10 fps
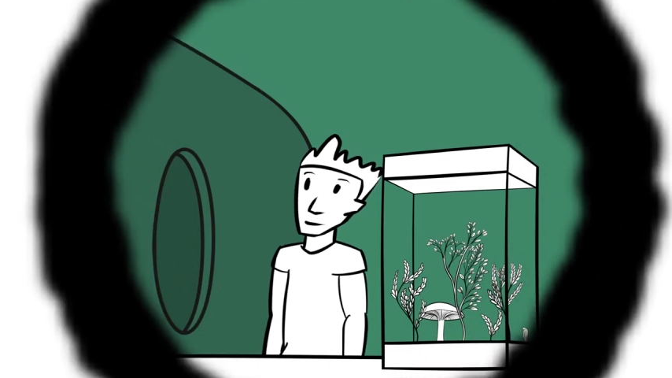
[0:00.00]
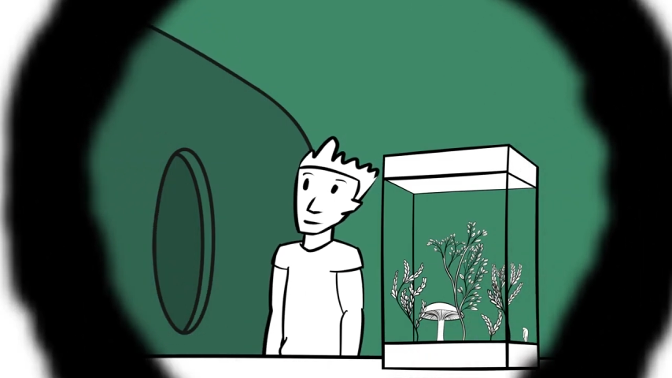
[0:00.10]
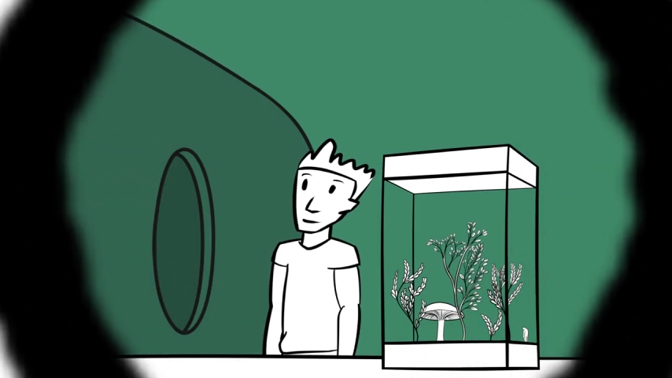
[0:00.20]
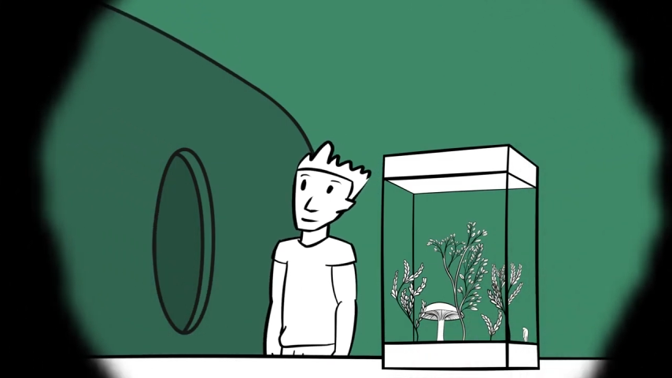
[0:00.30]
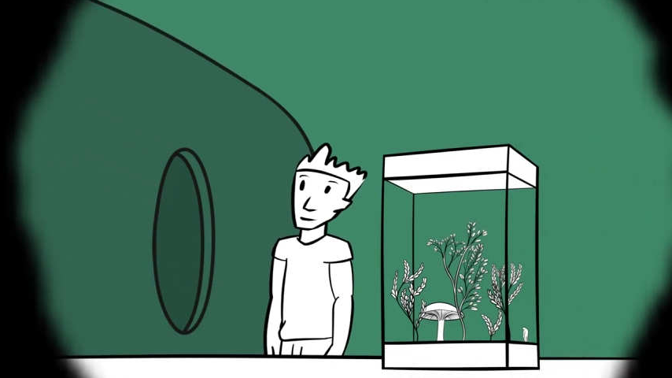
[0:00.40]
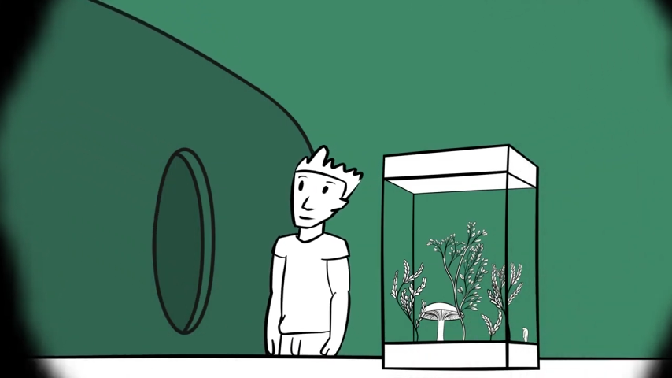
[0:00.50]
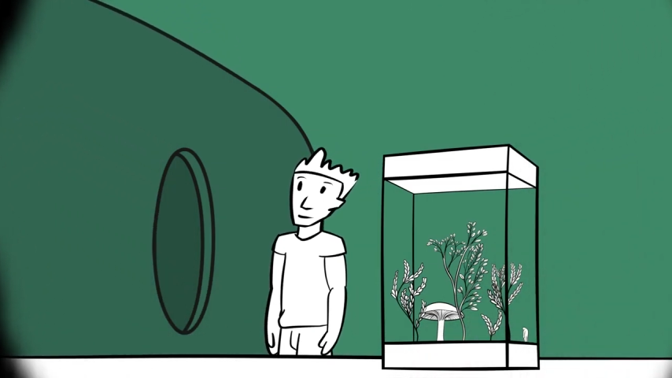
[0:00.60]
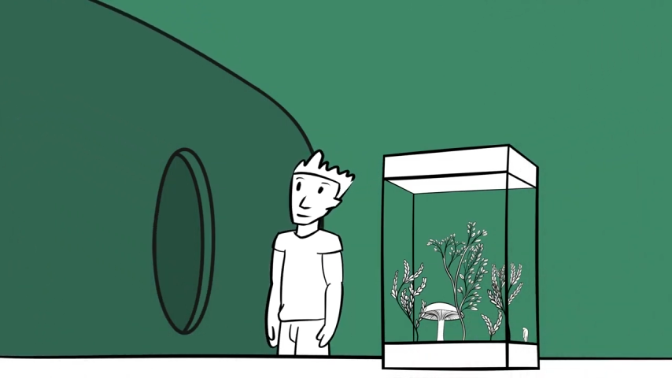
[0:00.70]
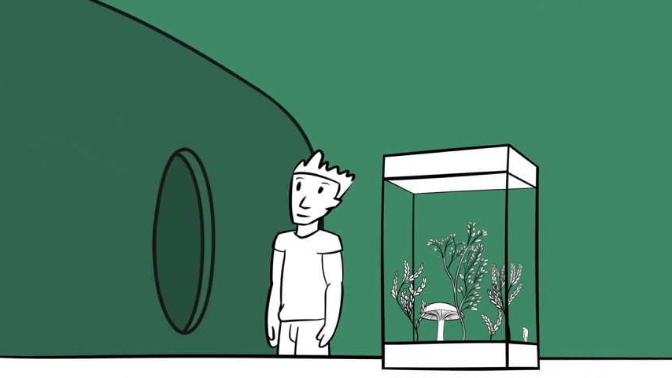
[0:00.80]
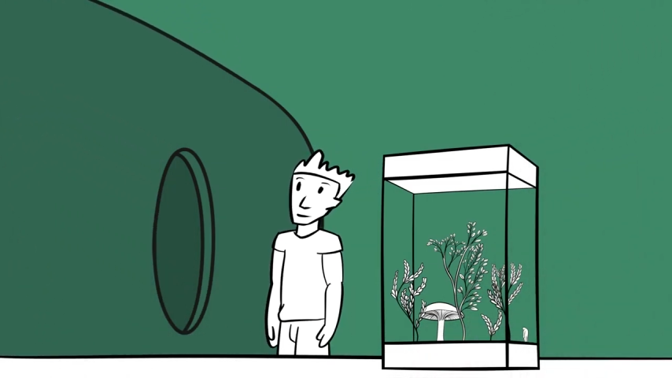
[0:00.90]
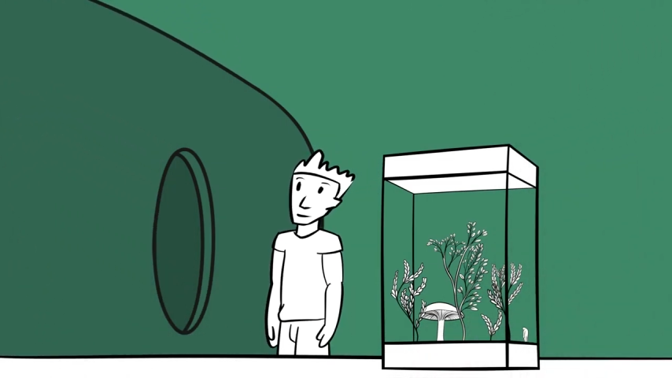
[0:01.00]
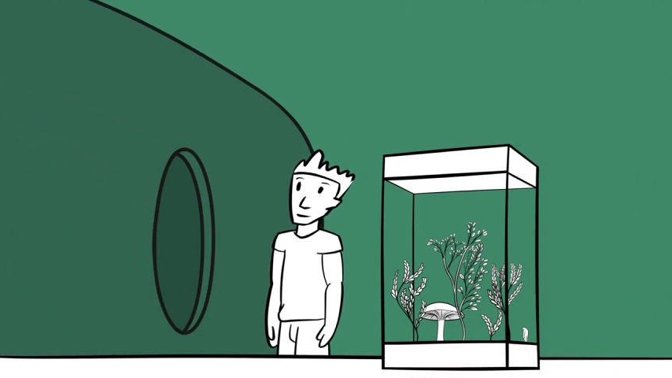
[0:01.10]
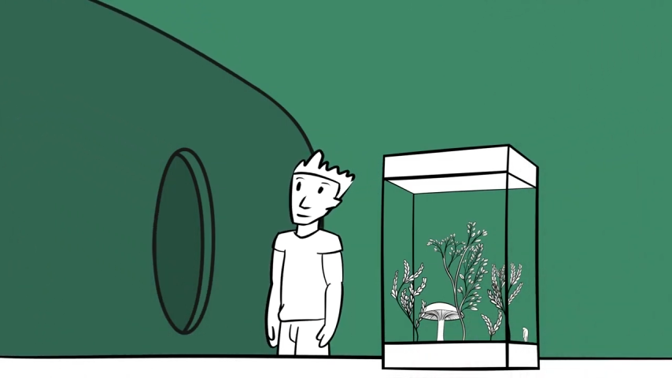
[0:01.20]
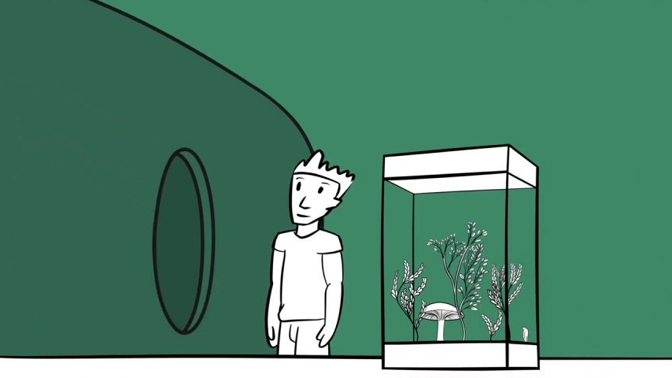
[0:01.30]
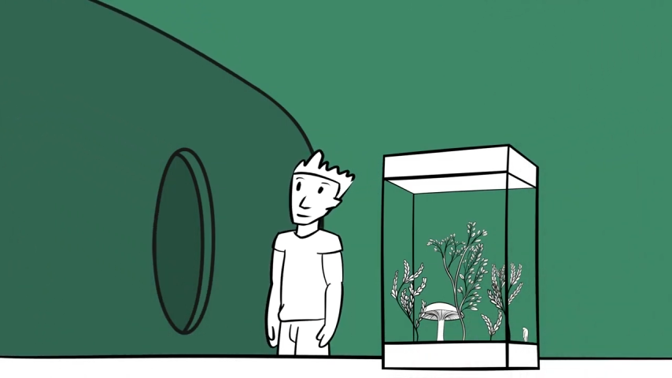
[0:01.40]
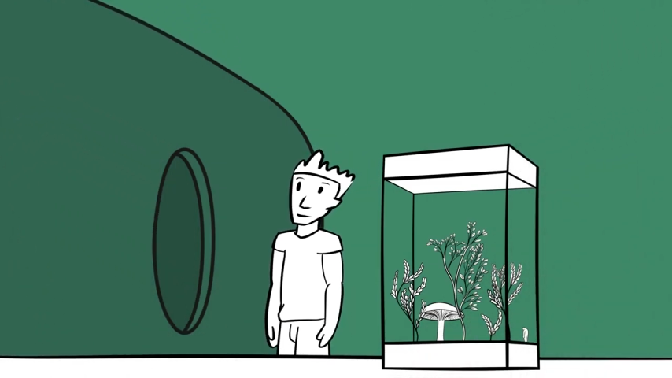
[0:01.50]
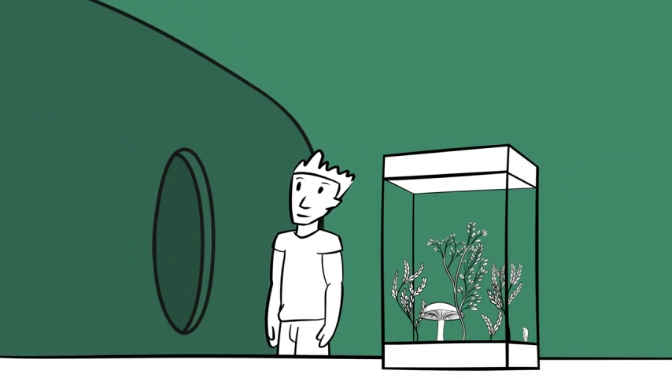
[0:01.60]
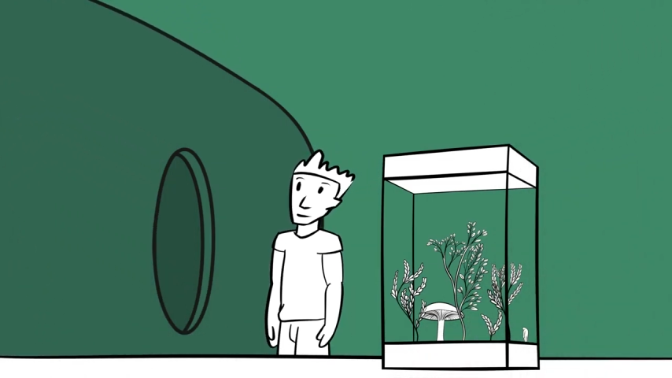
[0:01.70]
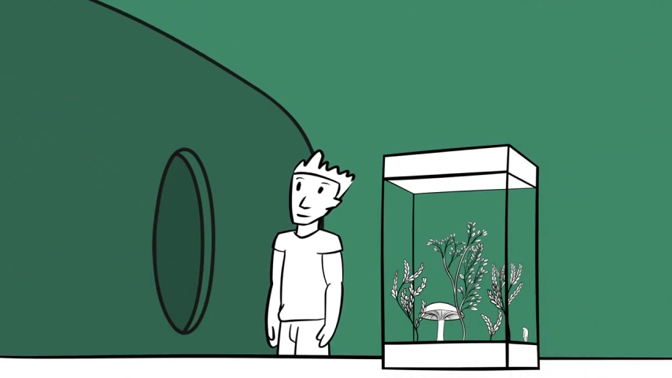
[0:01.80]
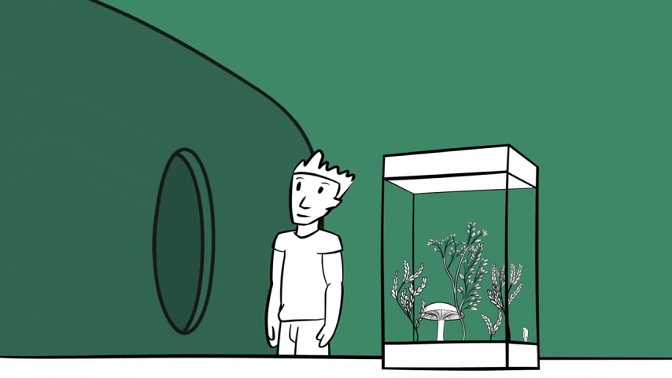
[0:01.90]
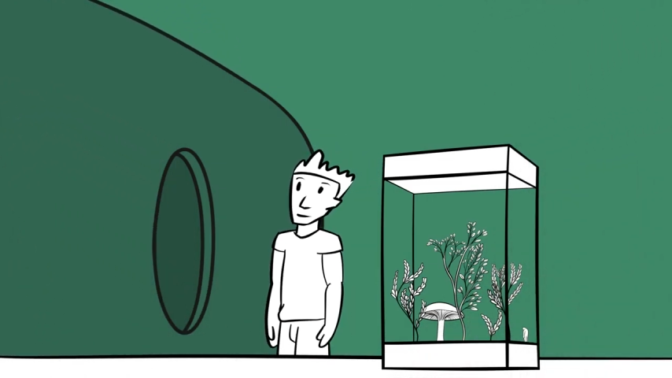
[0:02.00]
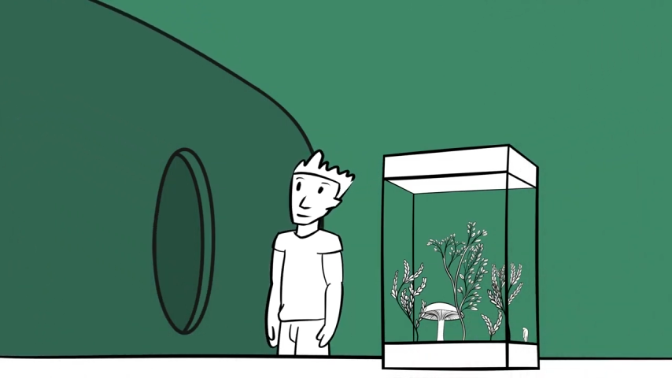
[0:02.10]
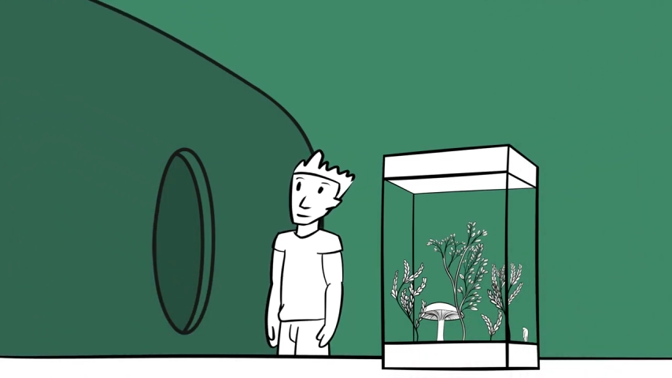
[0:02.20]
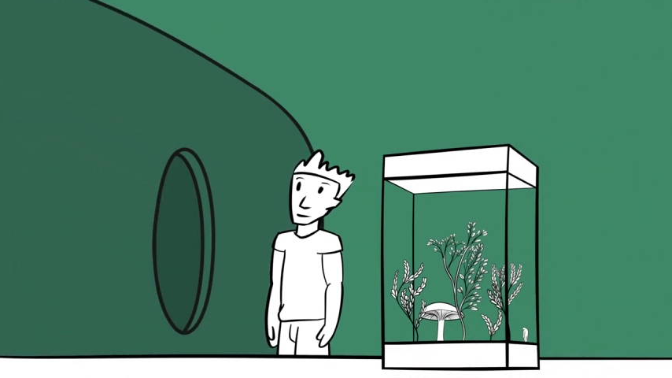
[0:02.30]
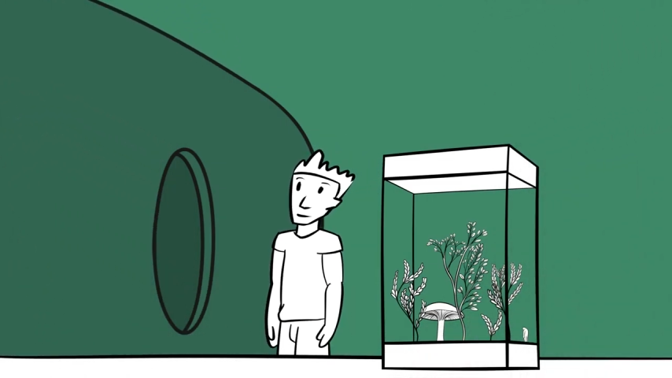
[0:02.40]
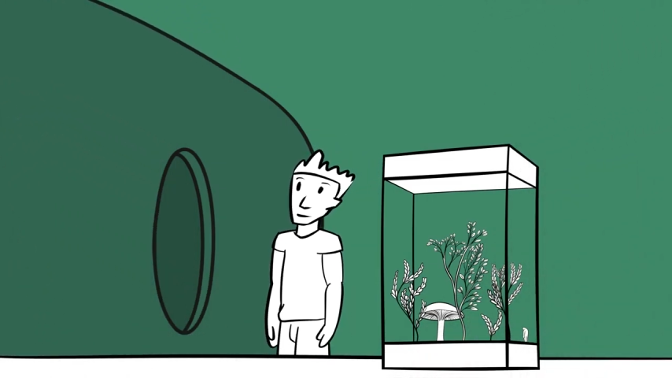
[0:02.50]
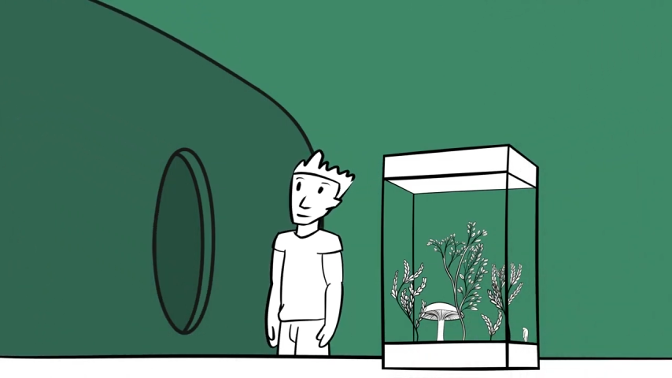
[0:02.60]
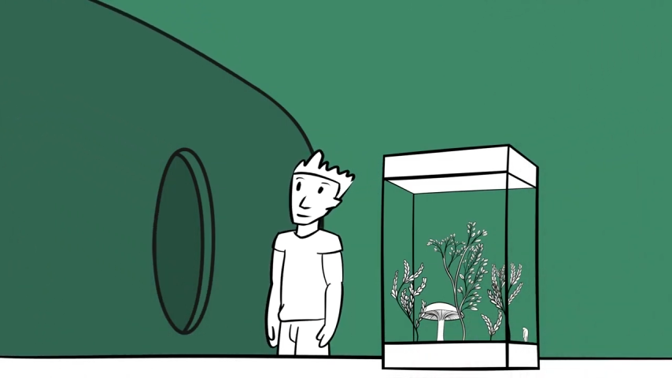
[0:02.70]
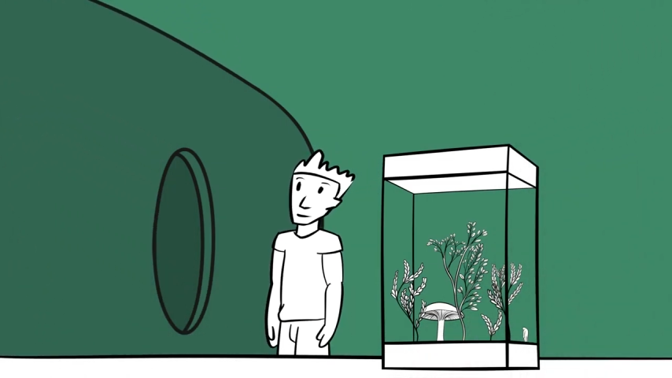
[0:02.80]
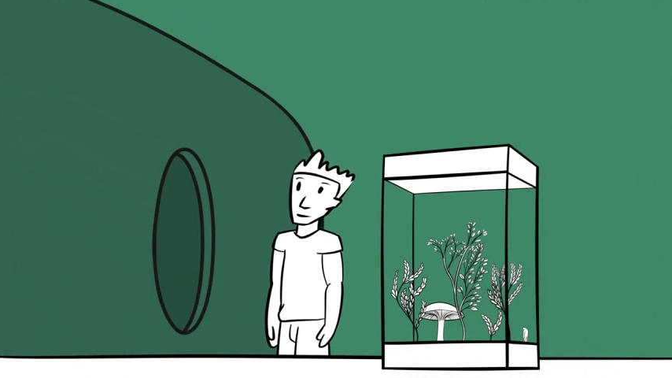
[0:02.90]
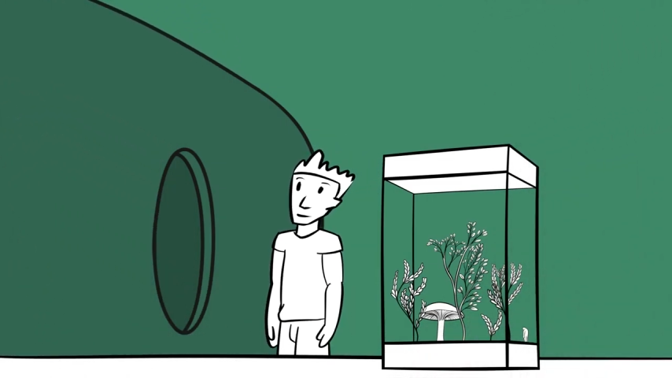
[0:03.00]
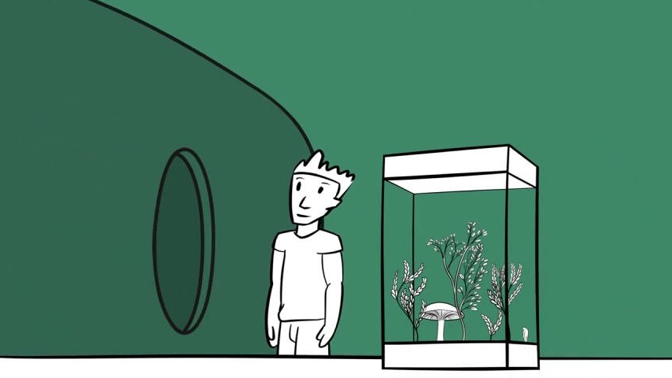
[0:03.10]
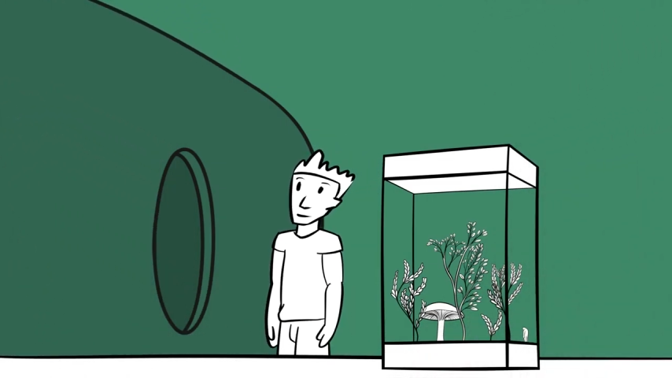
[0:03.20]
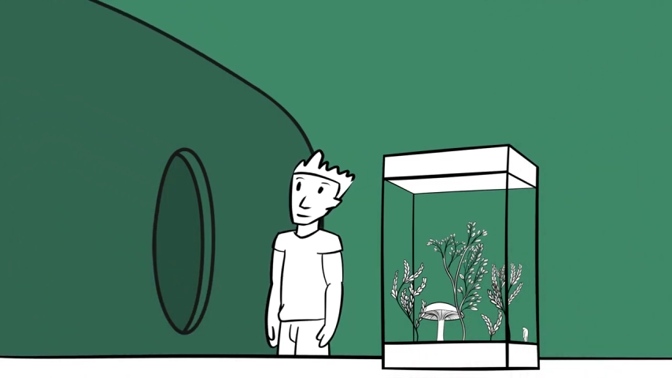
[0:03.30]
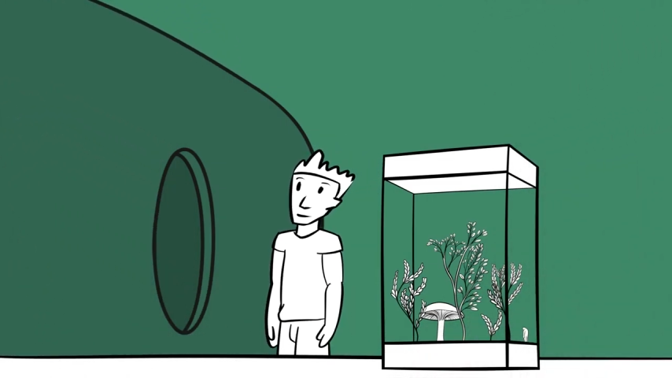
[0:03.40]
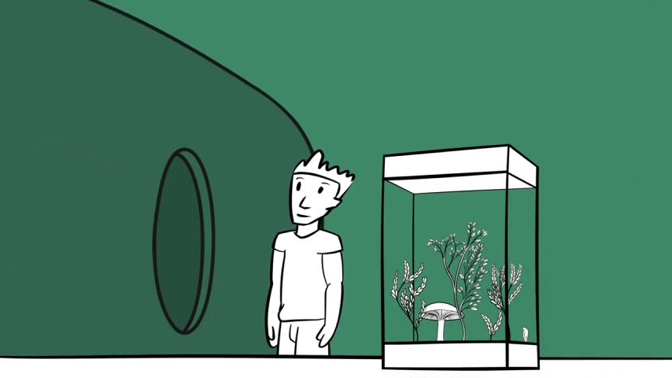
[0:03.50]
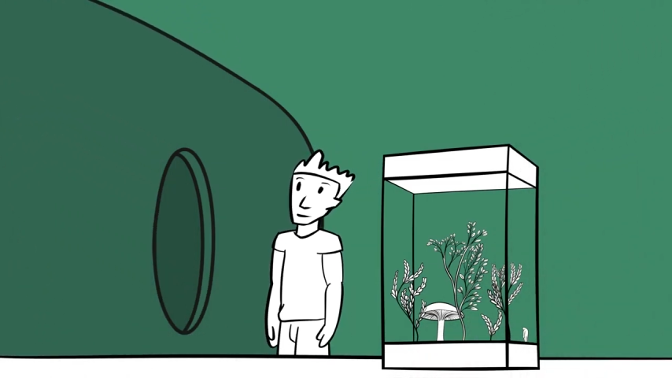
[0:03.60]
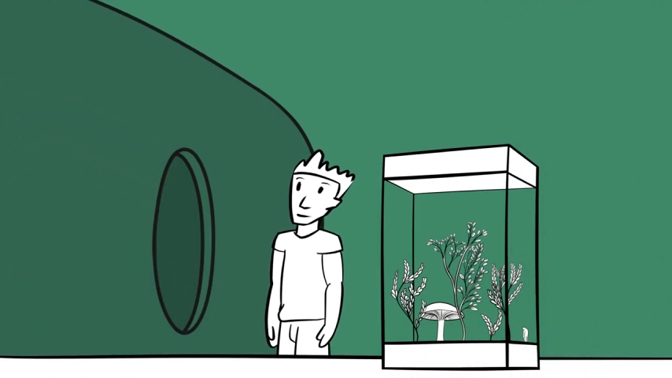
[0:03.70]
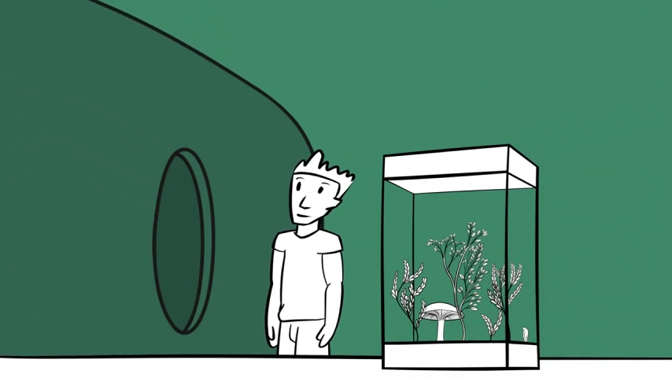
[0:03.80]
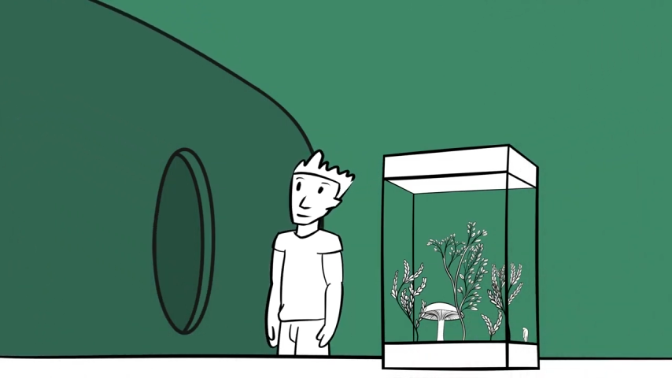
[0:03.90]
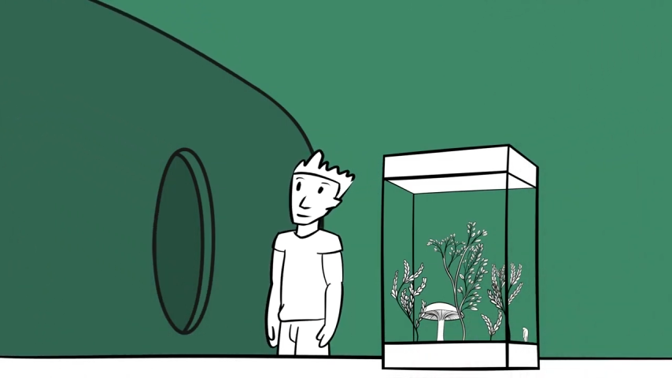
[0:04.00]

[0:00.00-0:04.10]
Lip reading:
(no speaker visible)